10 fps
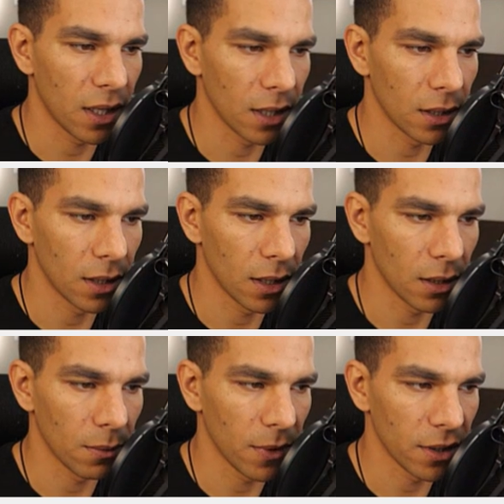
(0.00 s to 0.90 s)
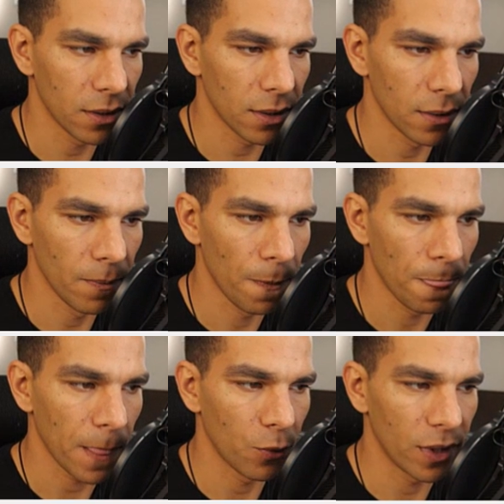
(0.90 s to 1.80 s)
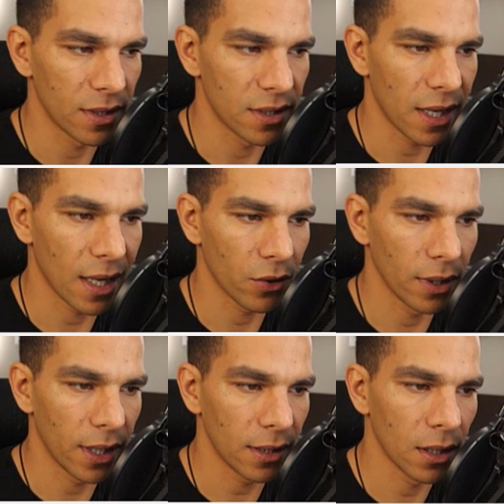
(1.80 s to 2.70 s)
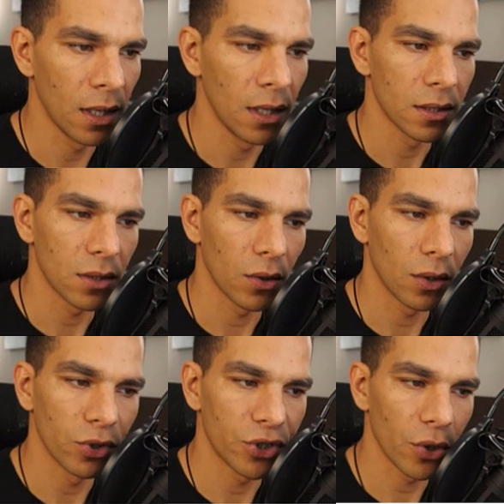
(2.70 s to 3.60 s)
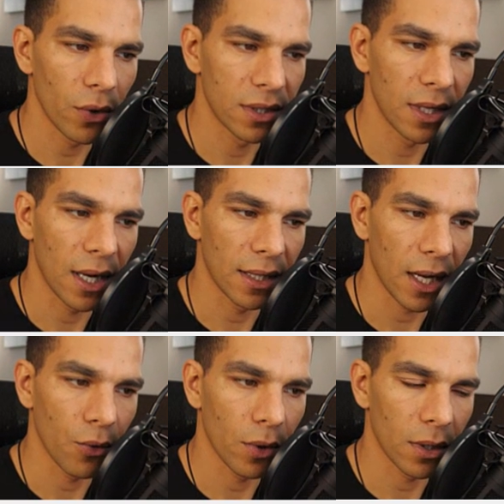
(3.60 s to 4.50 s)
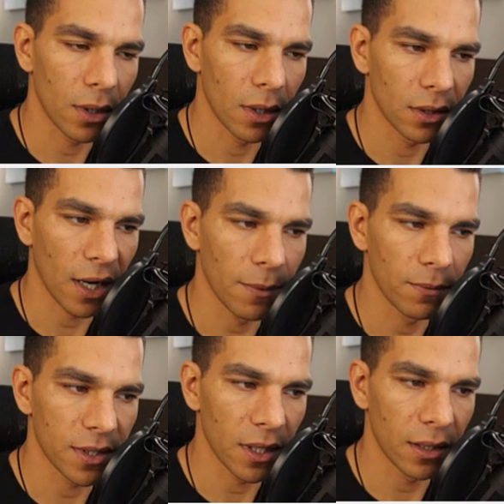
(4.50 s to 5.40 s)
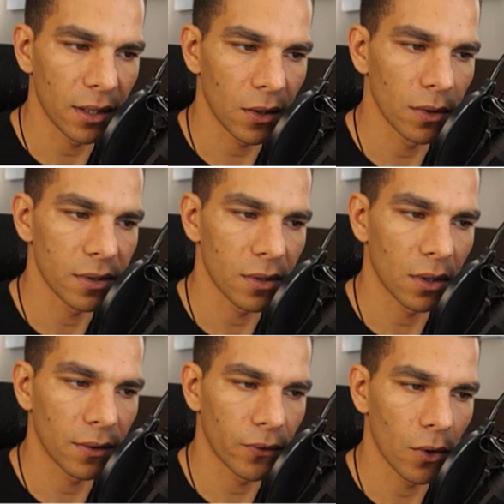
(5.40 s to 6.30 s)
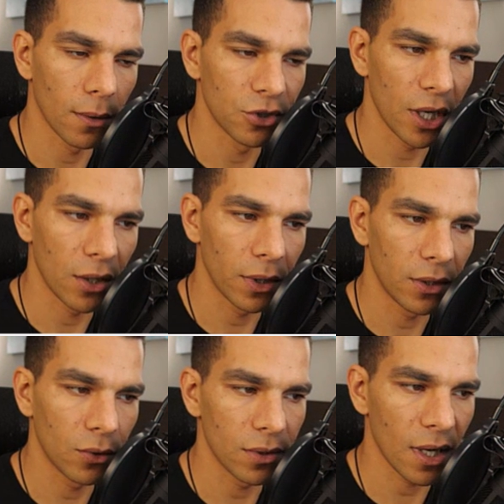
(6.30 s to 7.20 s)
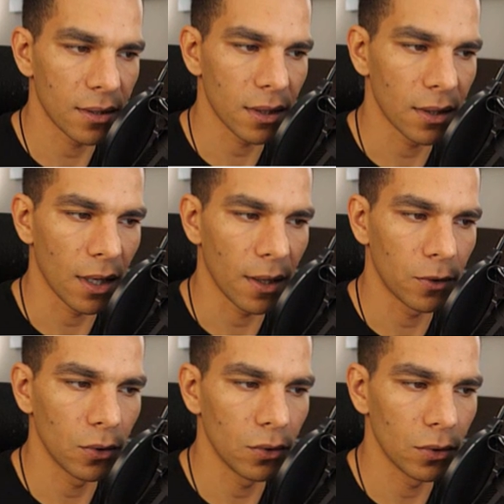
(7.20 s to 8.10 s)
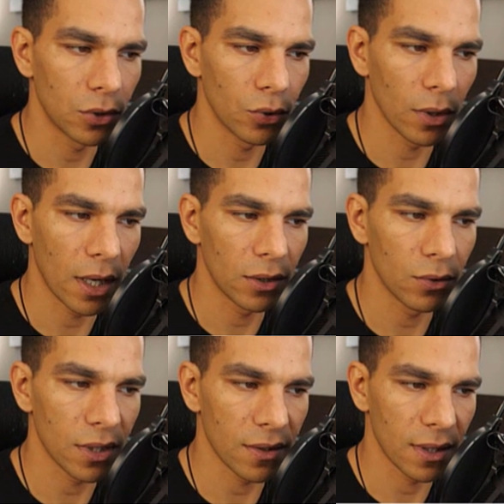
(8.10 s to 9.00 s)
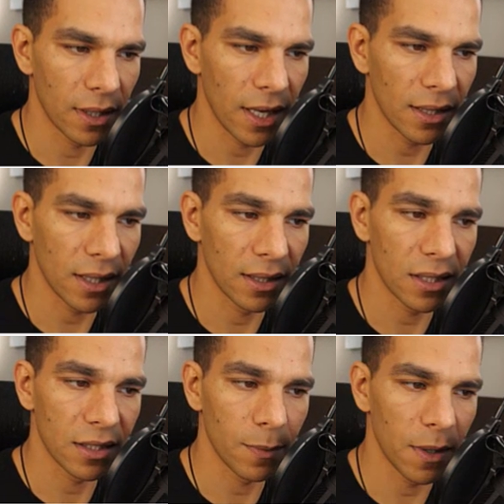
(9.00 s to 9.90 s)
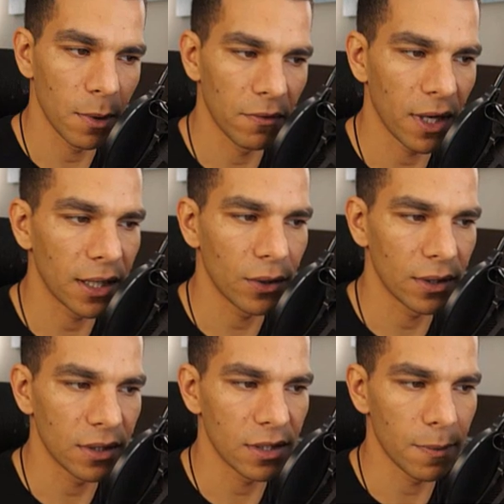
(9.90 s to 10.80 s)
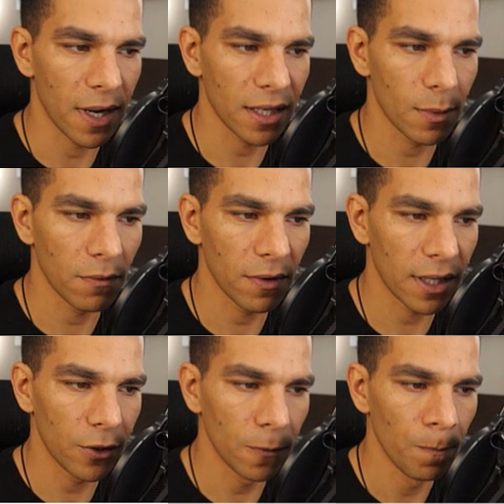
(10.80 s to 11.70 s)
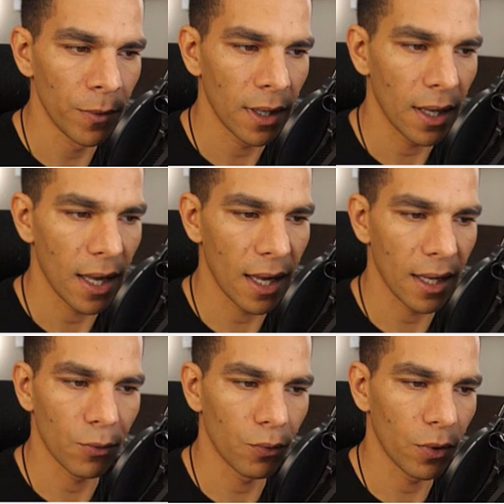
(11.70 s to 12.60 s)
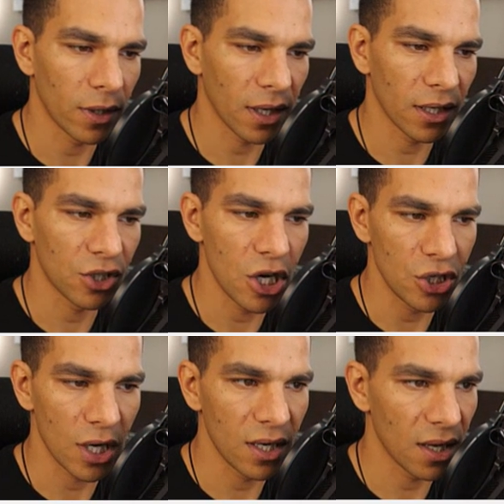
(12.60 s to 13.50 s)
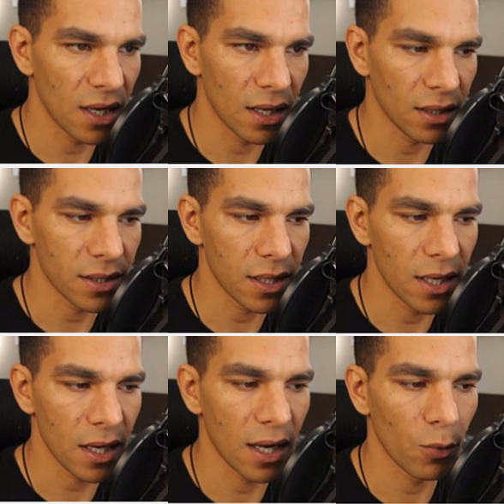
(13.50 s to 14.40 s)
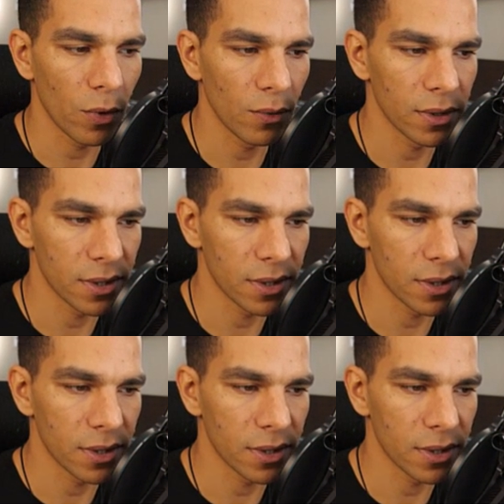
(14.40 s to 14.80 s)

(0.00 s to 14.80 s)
it month, and we can say calculate. So it will show us that our time slider will start from January 2000 up to July 2008, and this is the minimum value and this is the maximum value. And we're not going to change anything else here, and we will